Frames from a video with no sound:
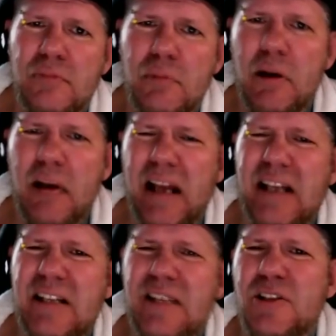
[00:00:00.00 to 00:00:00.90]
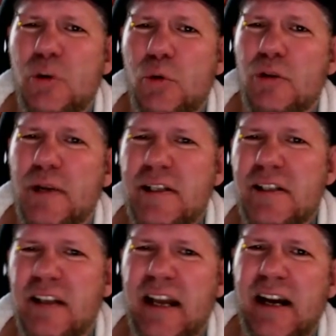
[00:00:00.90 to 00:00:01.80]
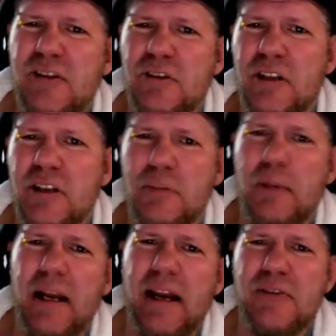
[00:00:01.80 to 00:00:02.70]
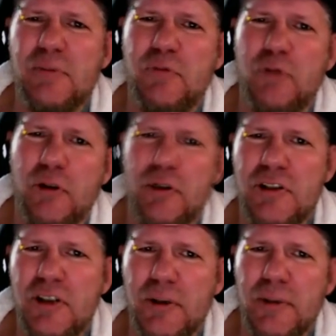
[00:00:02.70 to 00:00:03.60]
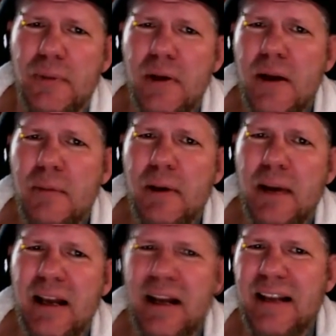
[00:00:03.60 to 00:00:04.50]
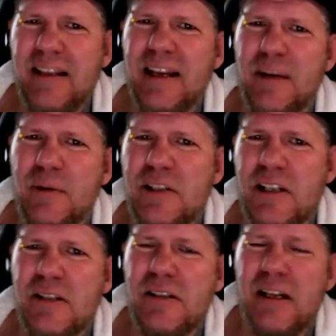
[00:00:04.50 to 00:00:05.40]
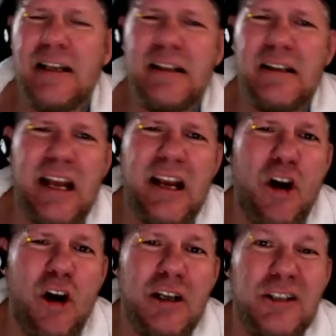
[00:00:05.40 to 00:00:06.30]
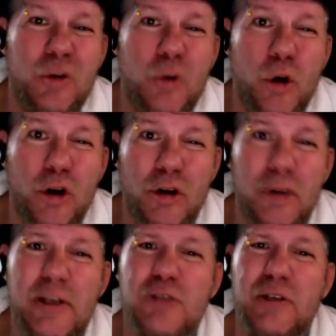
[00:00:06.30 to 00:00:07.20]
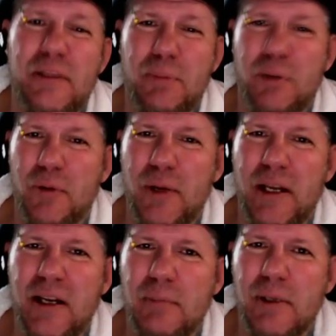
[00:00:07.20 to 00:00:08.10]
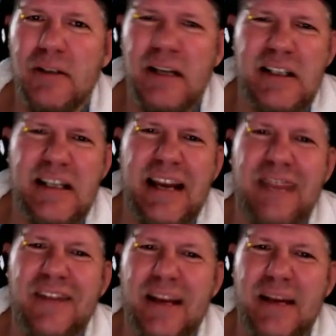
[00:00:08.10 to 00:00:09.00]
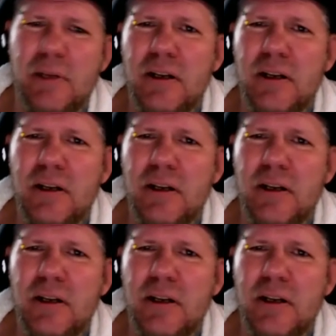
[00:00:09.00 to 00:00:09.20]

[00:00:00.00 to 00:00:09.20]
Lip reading: But I guess if it's the World Wrestling Council, you could probably have some foreigners too. But I think it was just, they called it the world, but it's really Puerto Rican, but that's kayfabed.